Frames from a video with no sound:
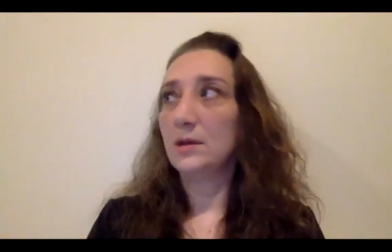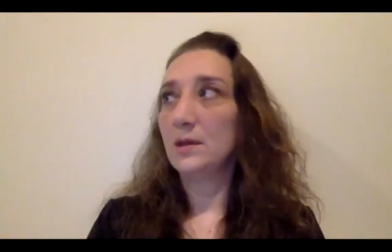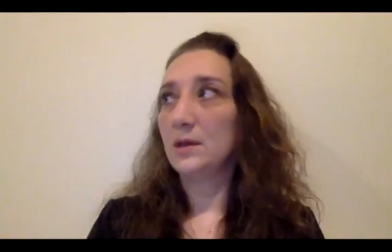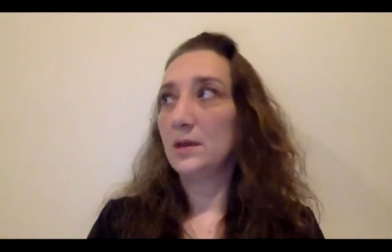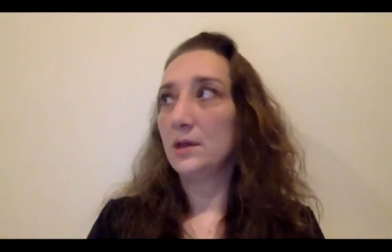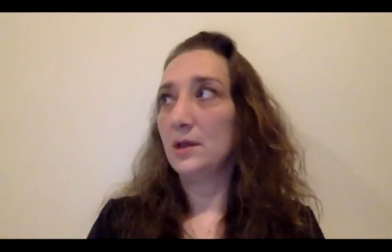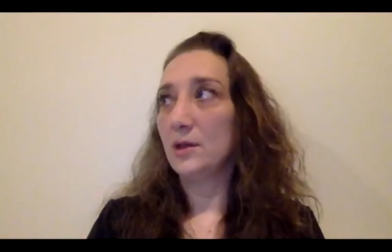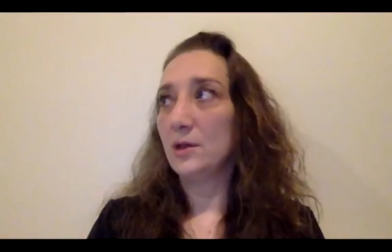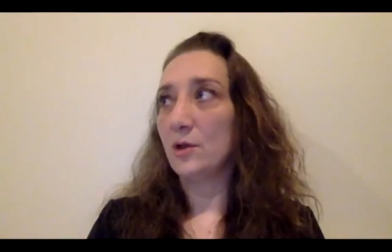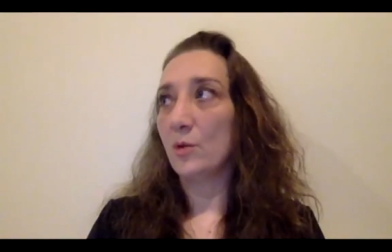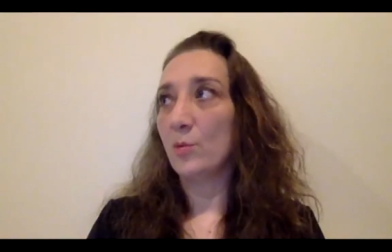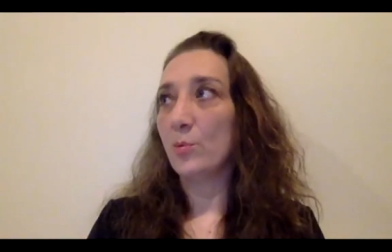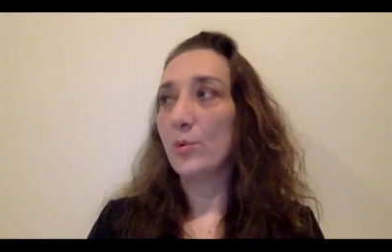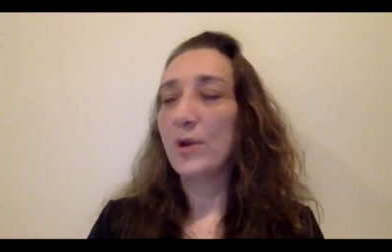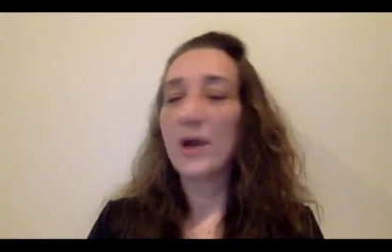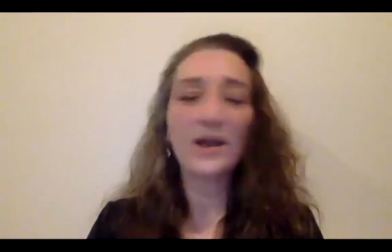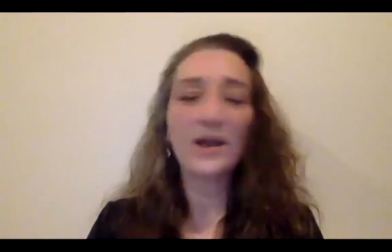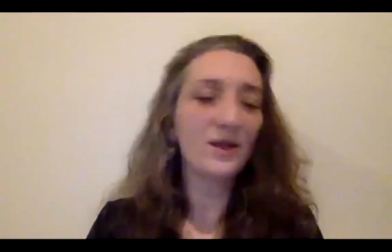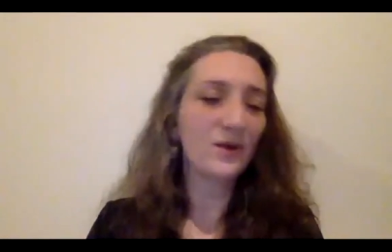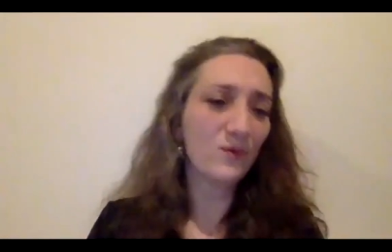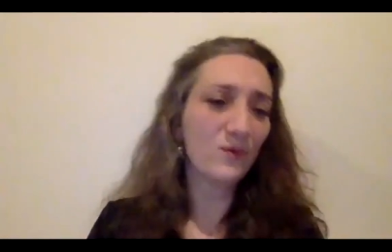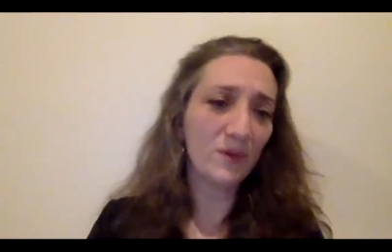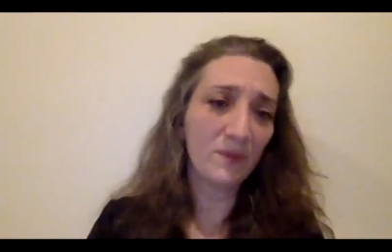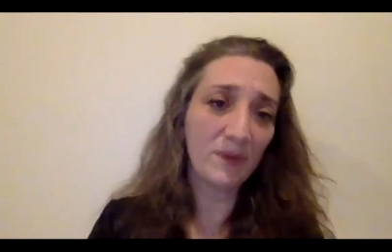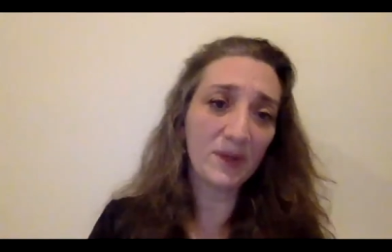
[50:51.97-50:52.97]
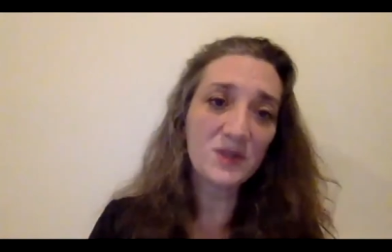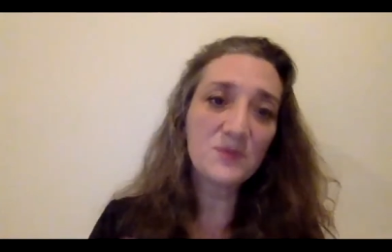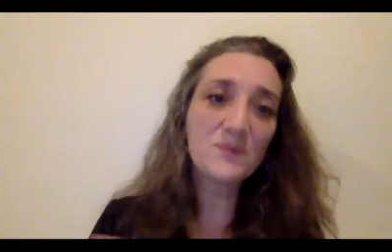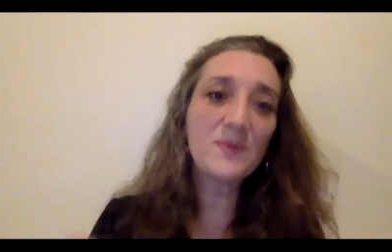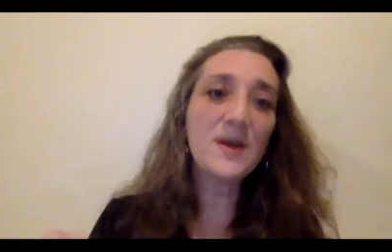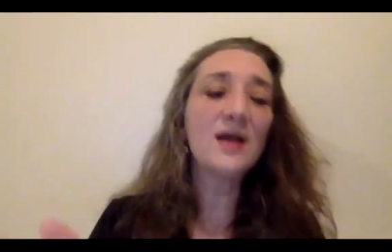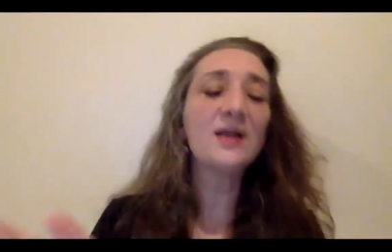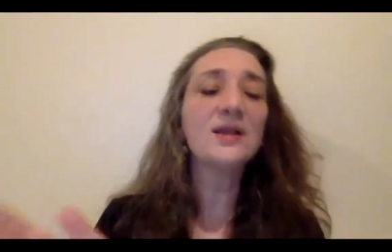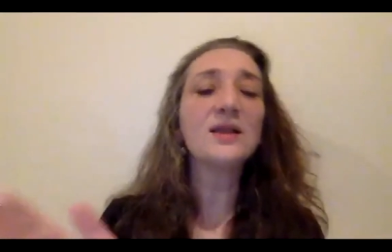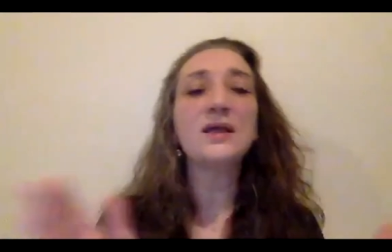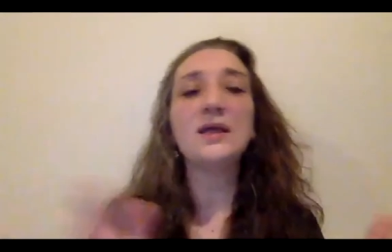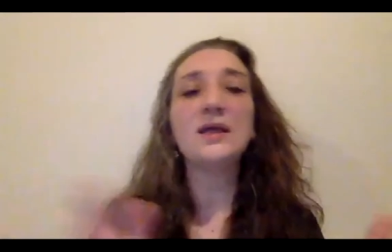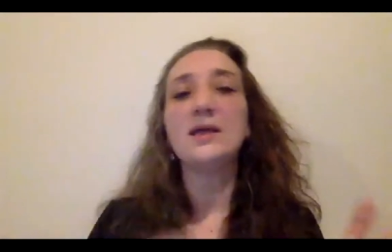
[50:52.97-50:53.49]
you know, pregnant women's
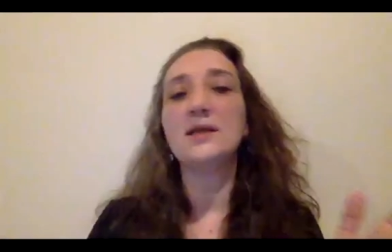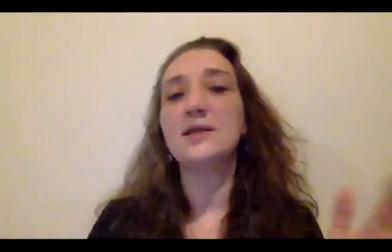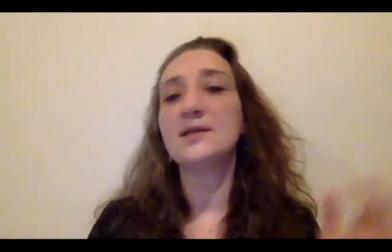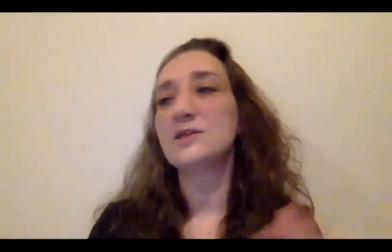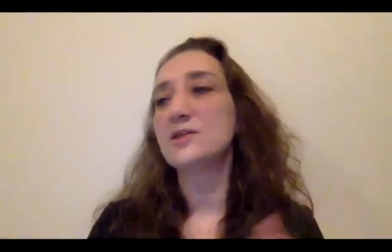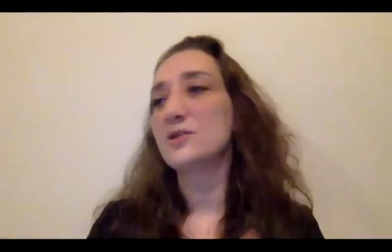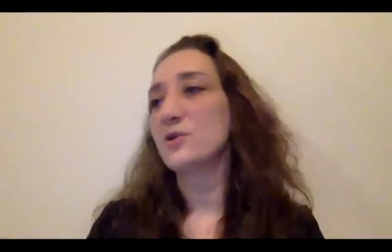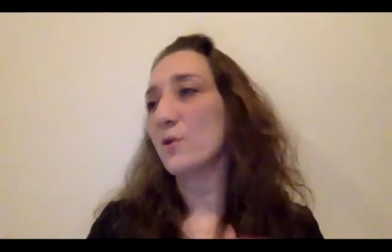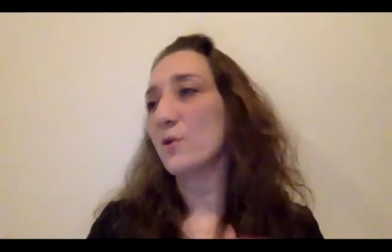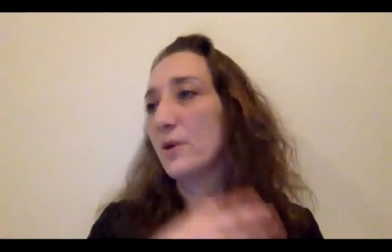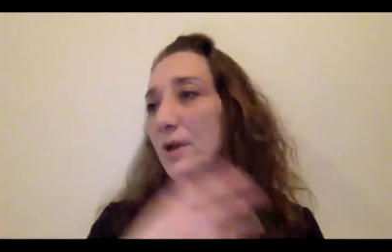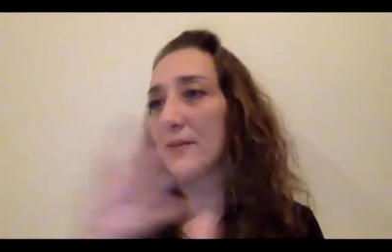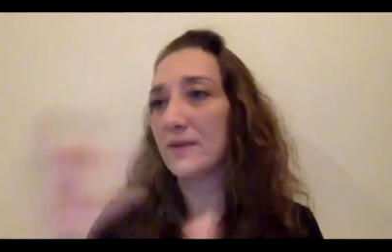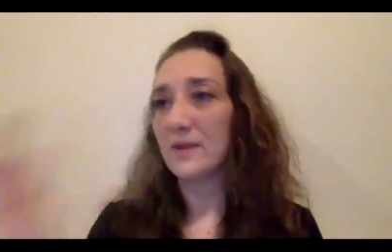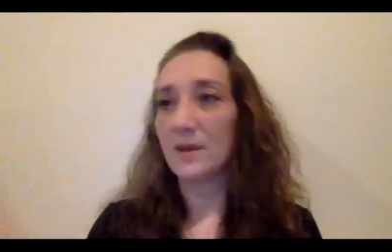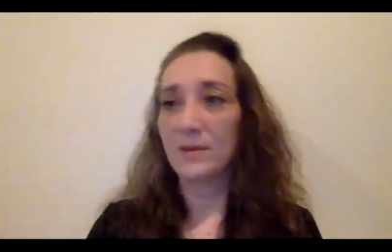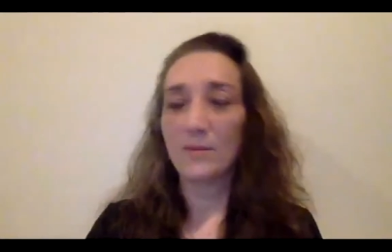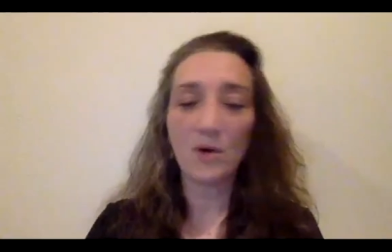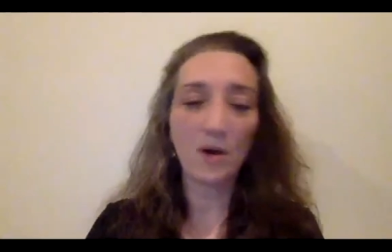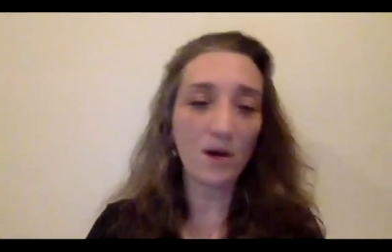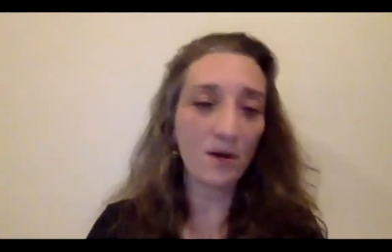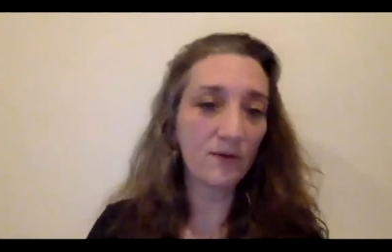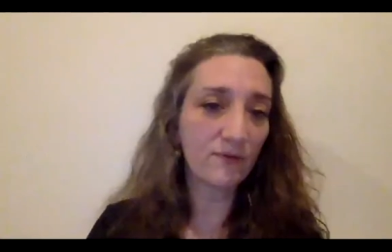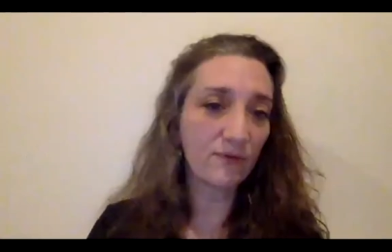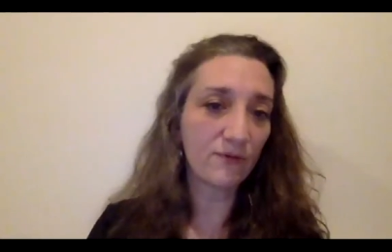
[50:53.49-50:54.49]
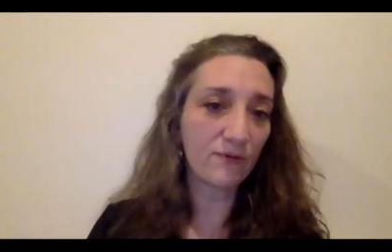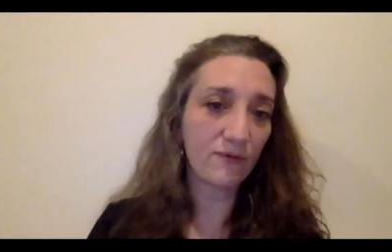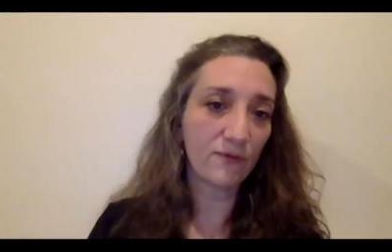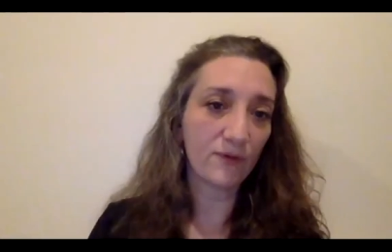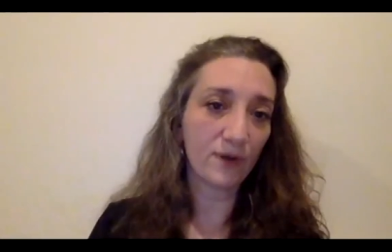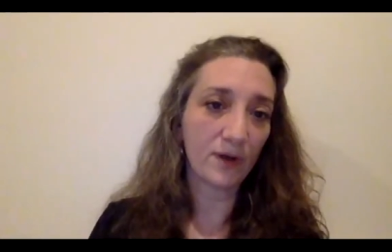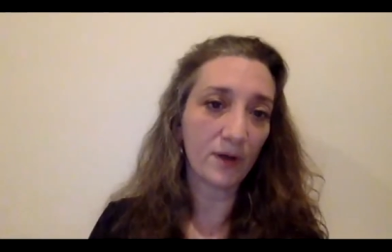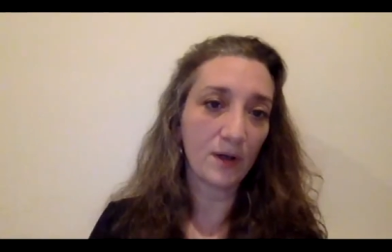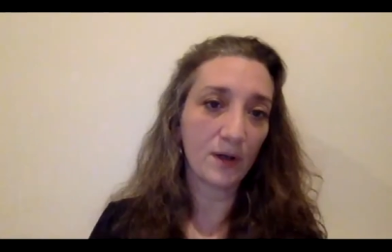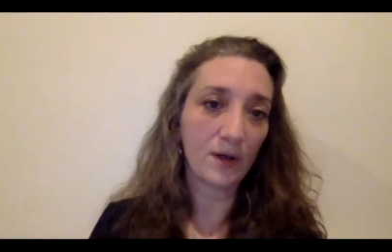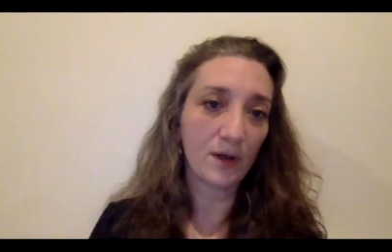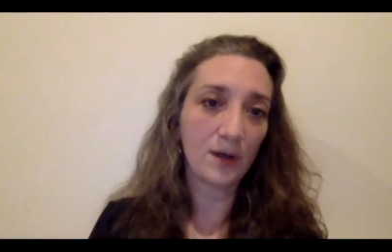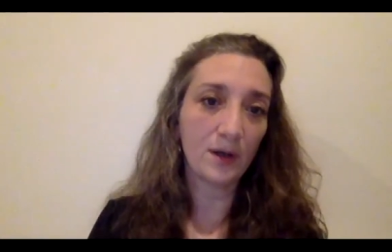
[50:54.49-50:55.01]
bellies, throwing them off
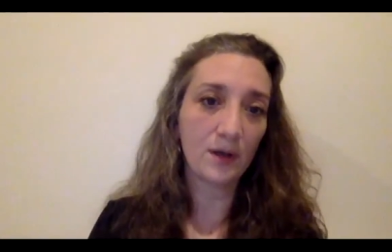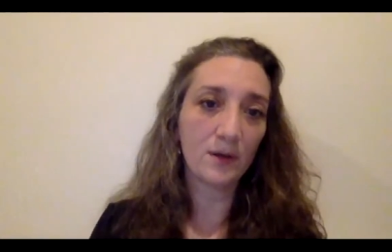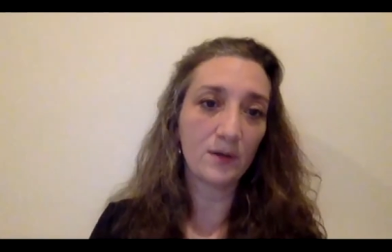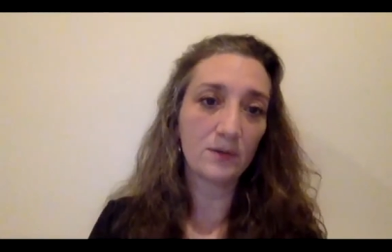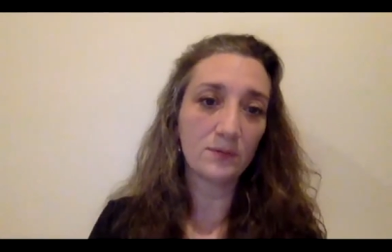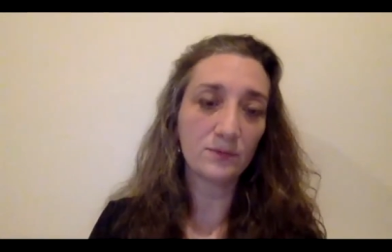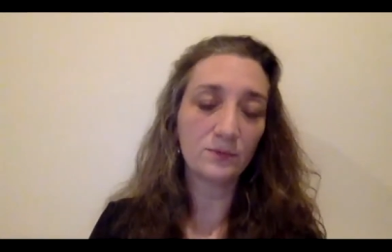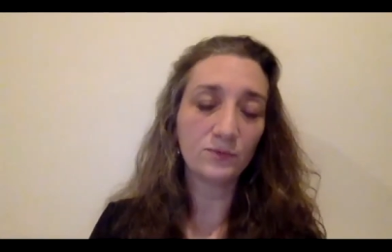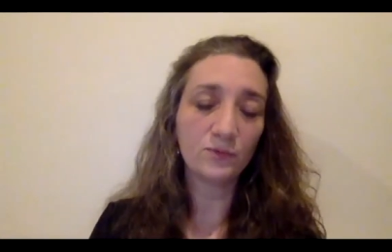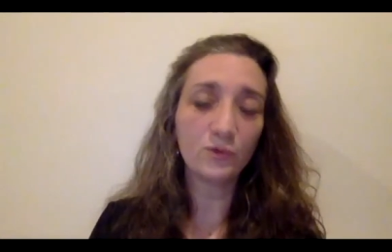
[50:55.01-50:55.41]
uh,